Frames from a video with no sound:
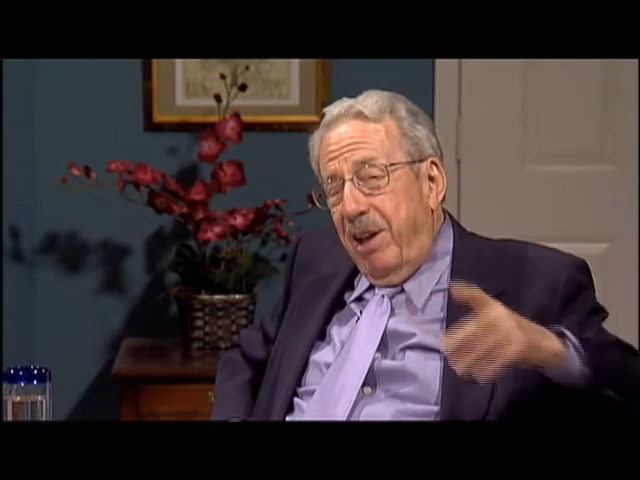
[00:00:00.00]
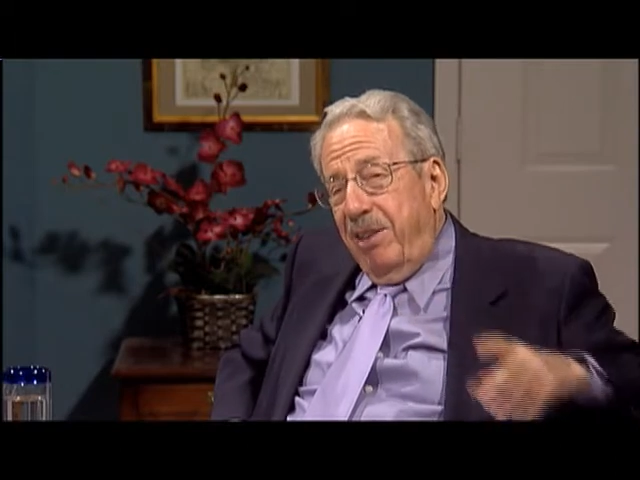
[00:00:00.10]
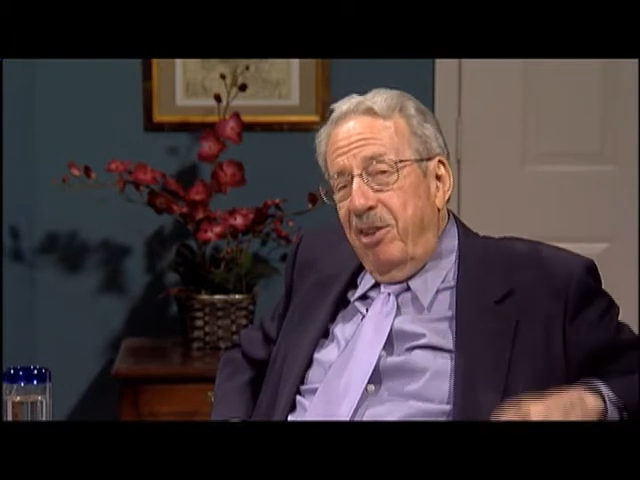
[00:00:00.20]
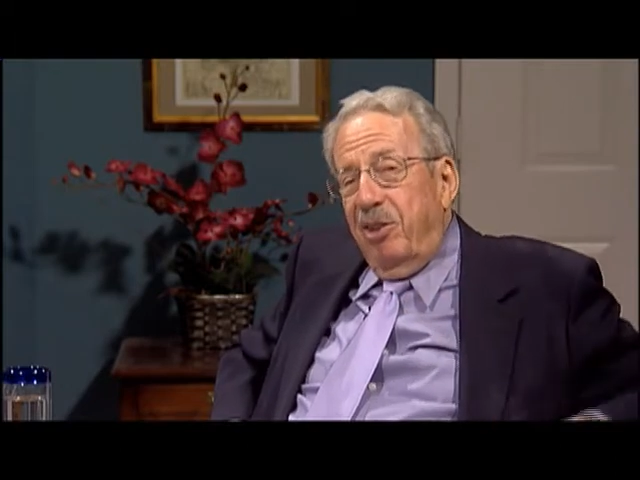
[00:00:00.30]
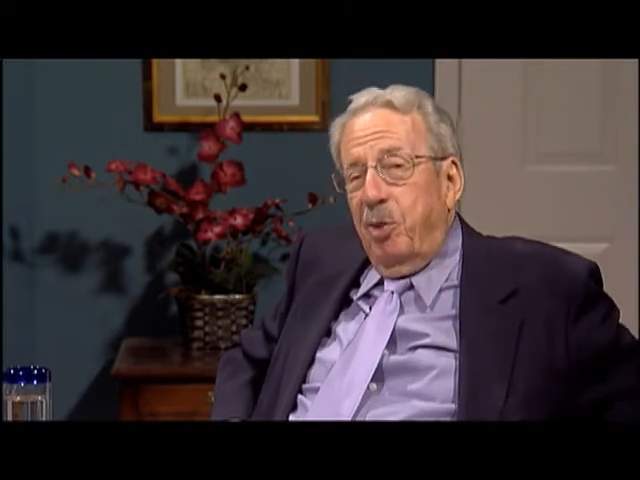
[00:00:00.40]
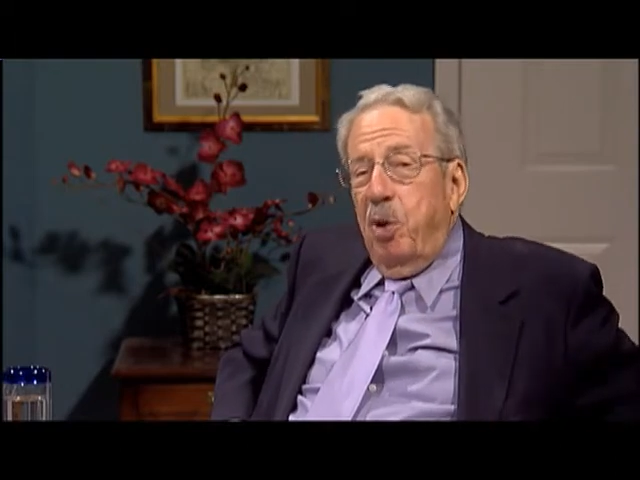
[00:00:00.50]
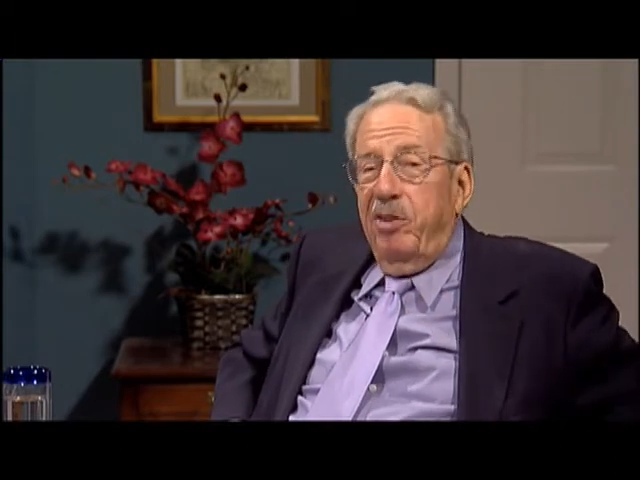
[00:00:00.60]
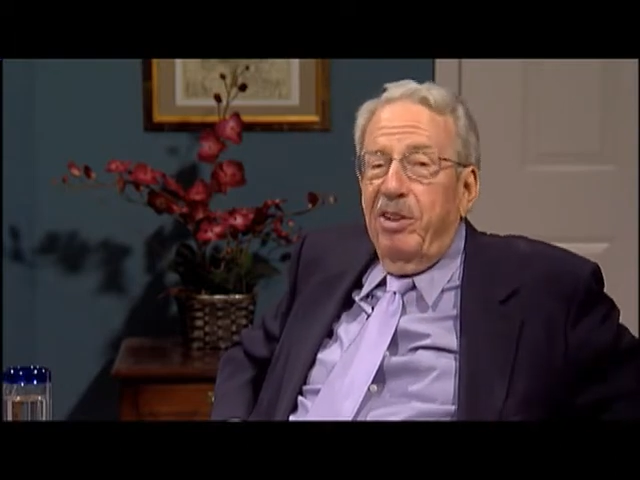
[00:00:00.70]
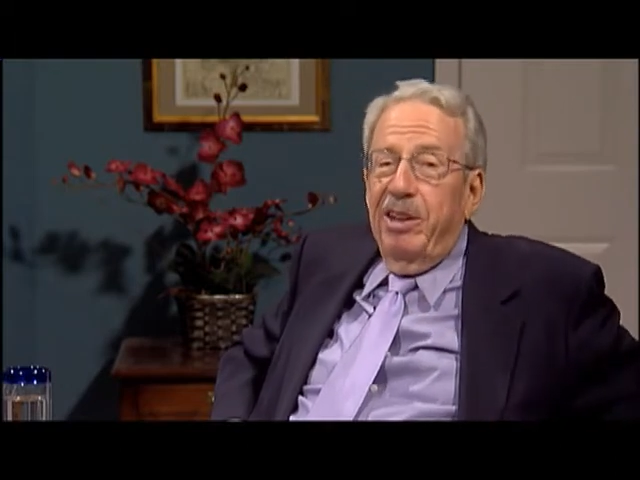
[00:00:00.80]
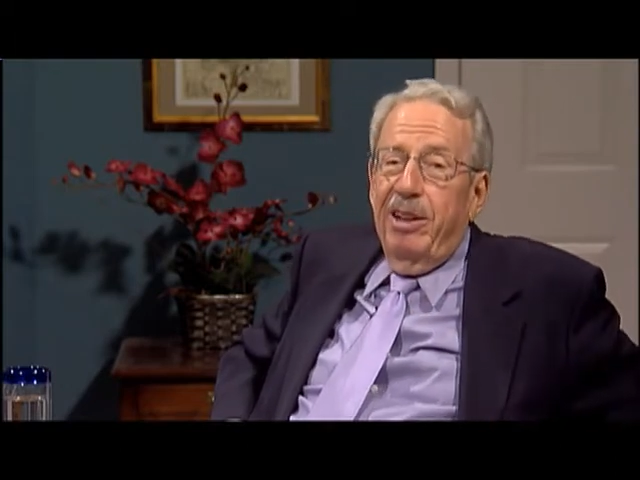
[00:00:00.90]
had this
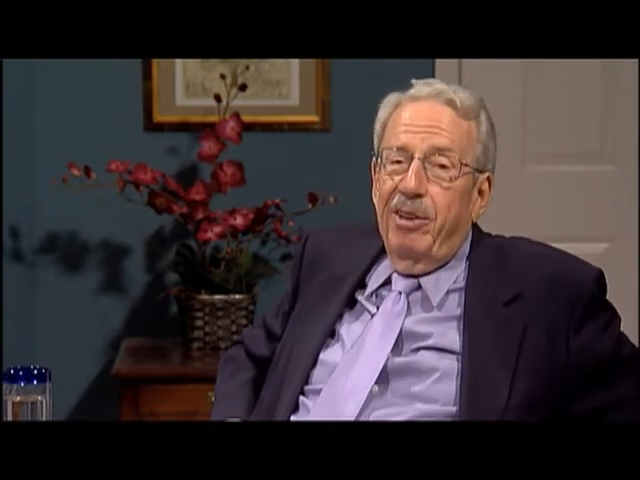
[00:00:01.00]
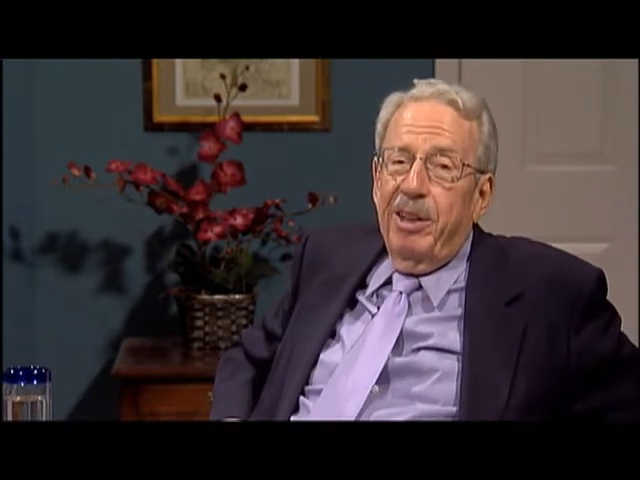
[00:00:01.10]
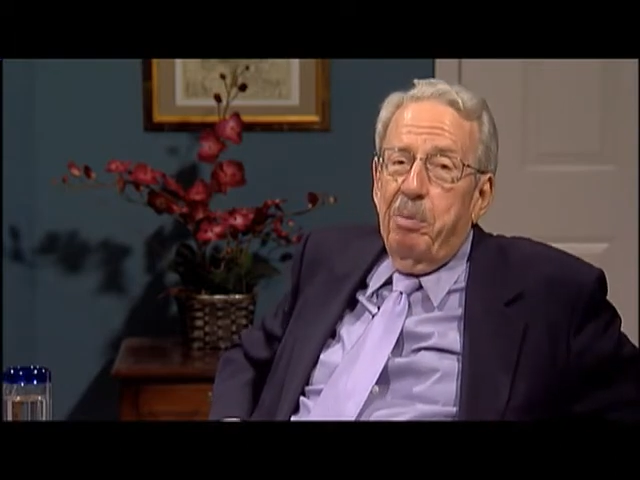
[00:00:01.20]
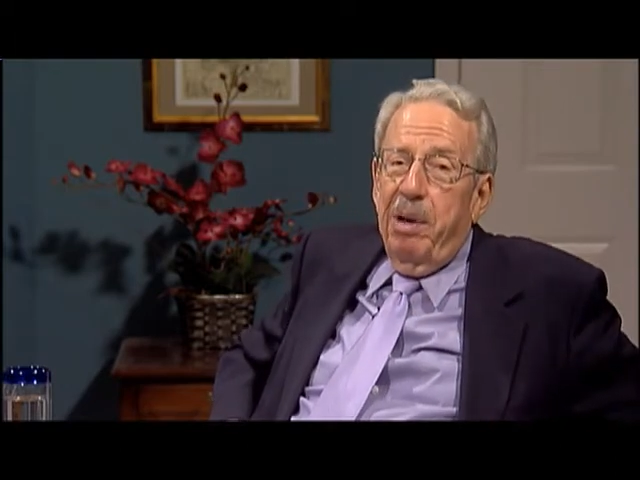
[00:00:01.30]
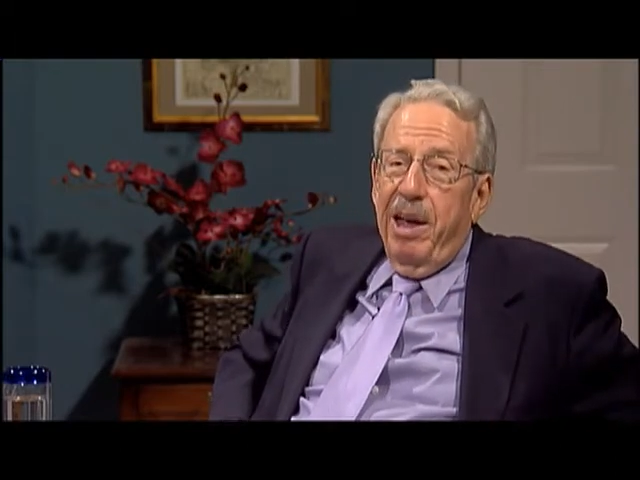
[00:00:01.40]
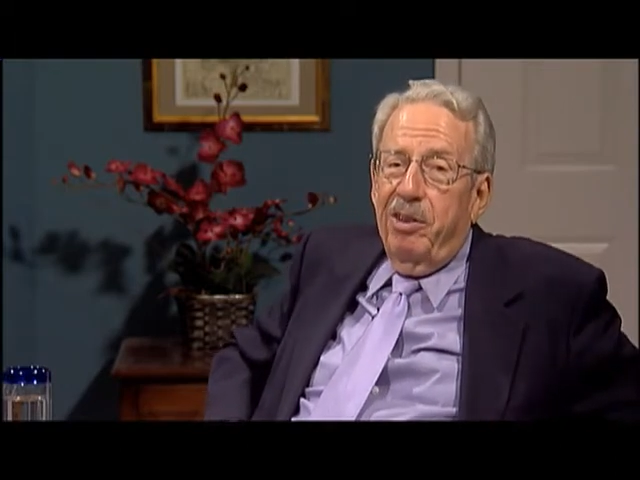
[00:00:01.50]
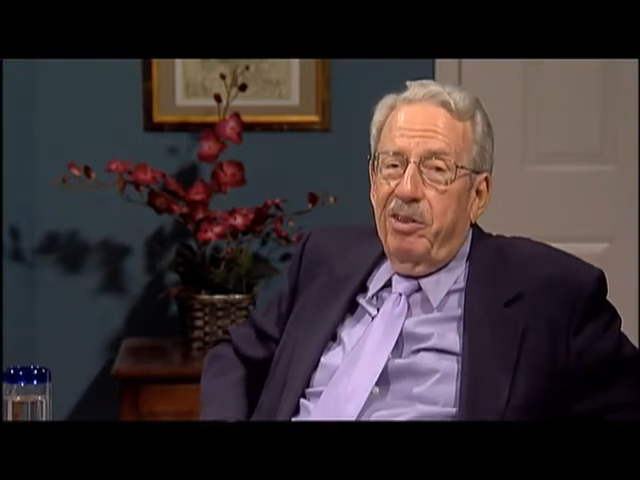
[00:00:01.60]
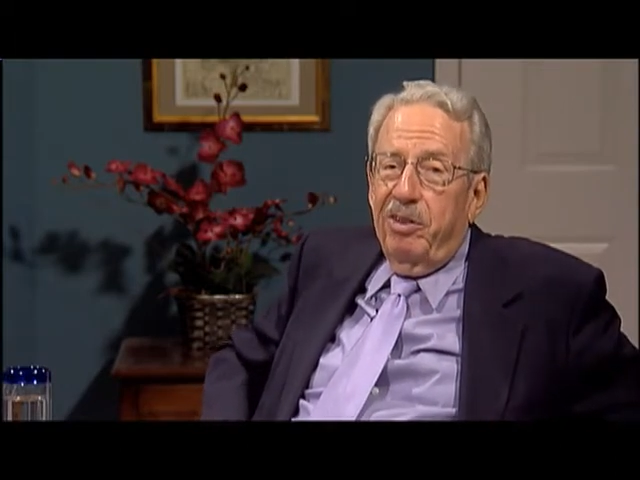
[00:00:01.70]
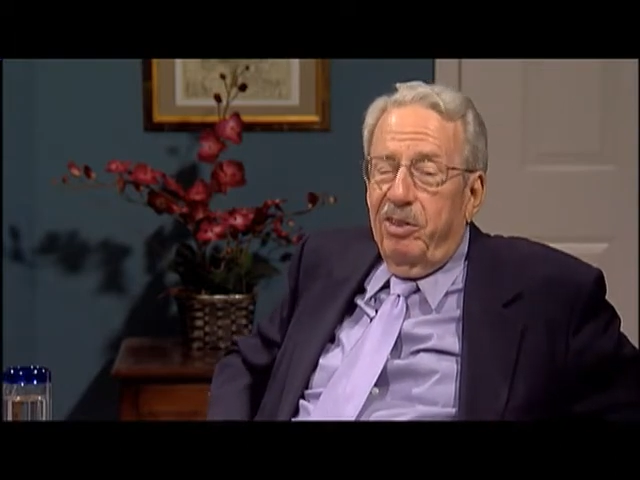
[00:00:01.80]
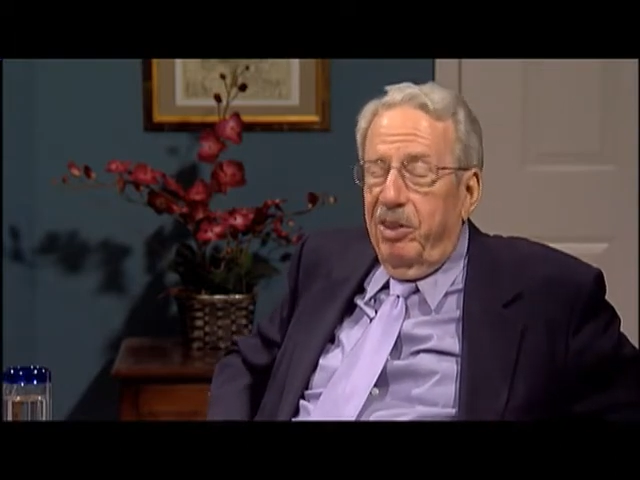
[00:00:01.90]
question during the
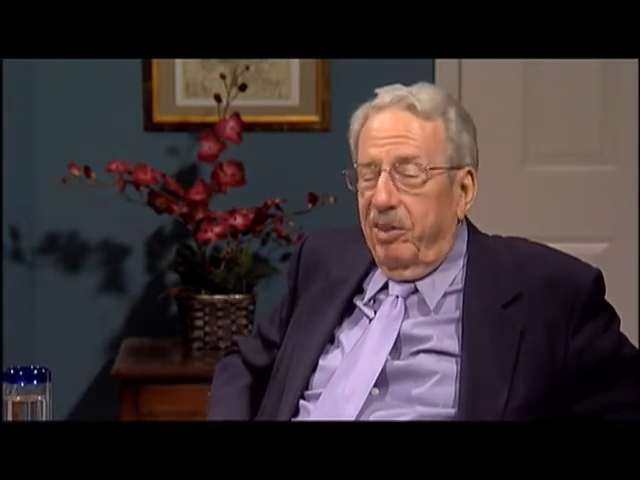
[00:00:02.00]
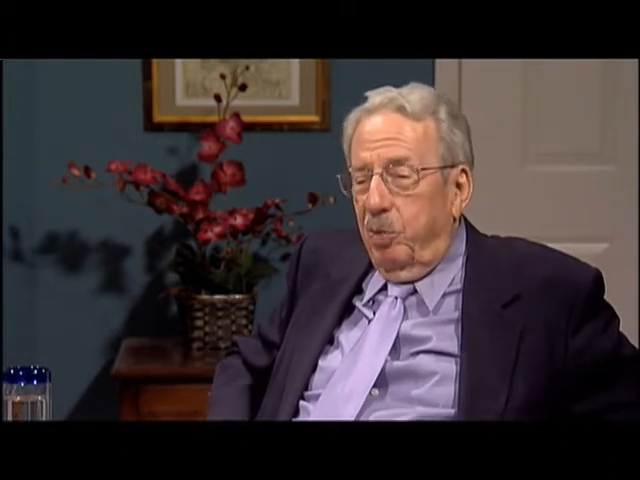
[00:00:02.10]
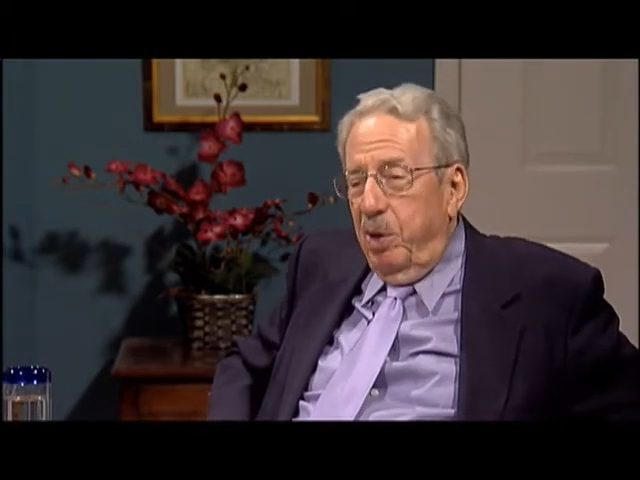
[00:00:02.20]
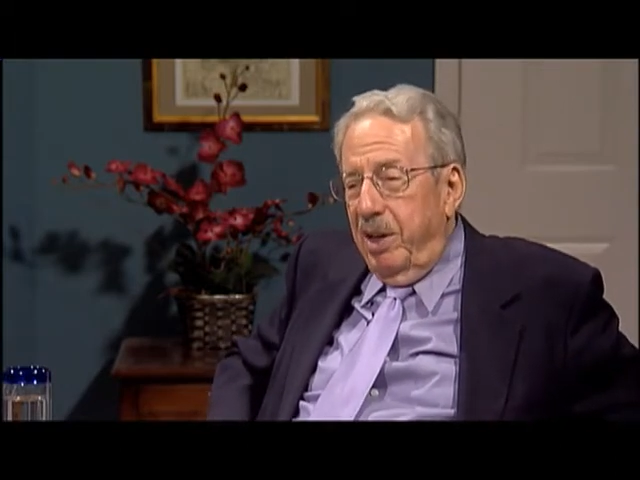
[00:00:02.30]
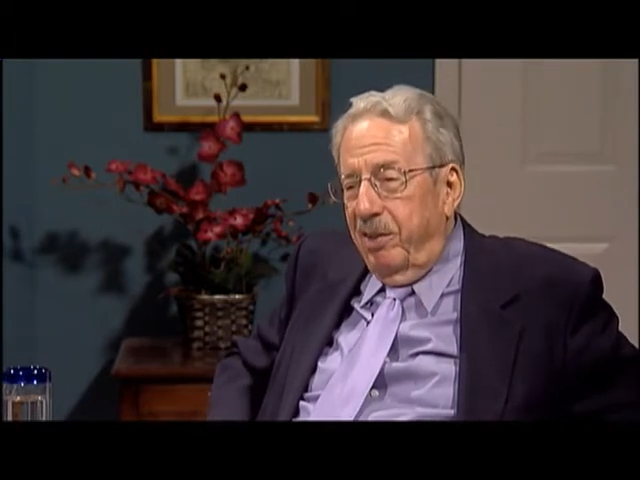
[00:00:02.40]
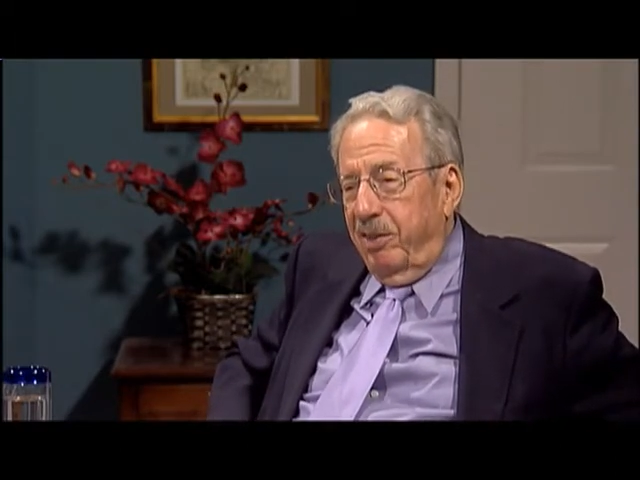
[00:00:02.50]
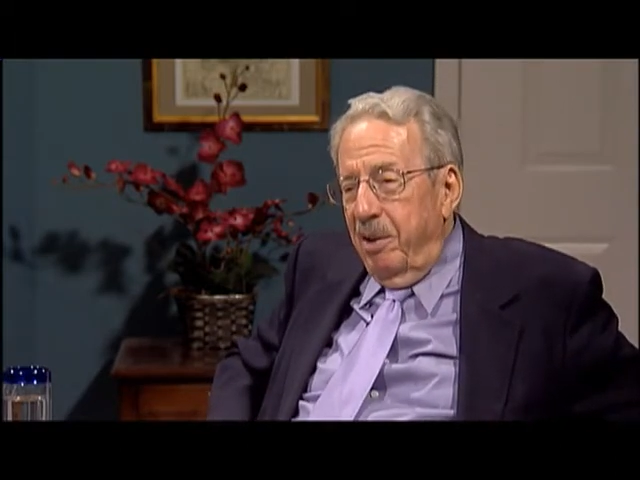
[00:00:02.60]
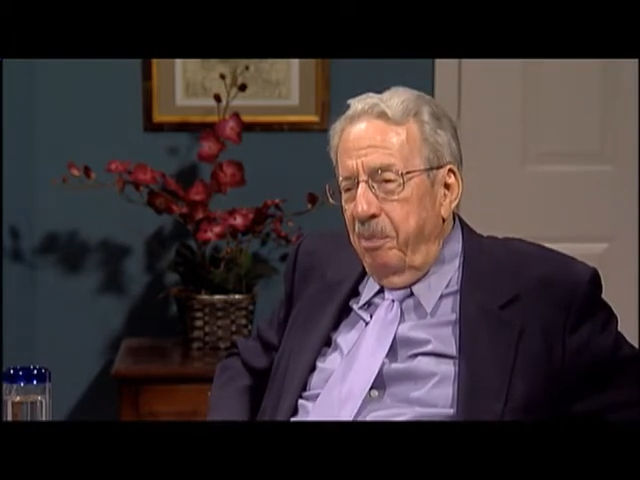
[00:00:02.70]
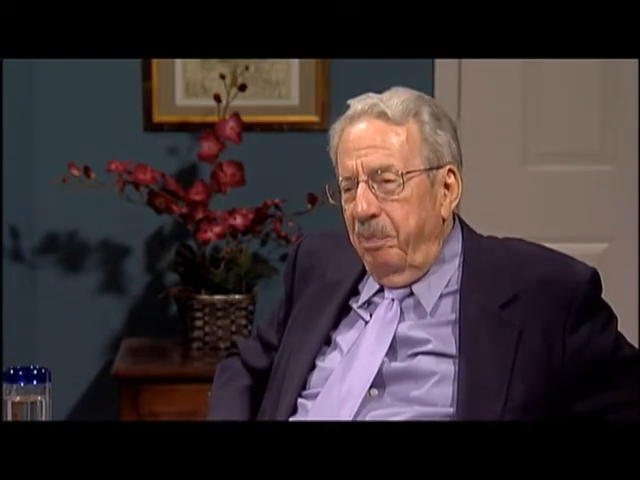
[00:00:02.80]
past 6 weeks.